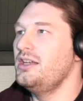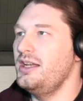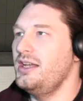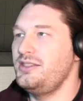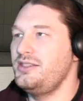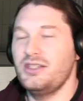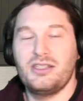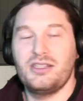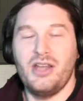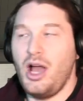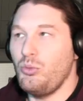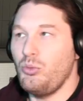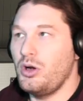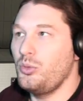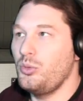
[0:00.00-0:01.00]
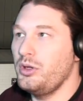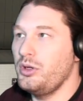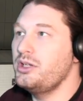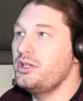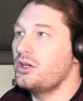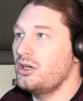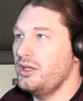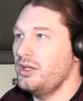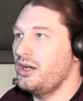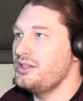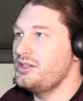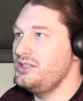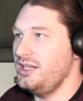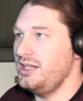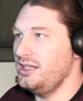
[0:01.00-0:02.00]
It's just not where we currently are
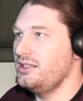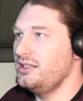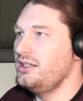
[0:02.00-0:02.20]
sitting.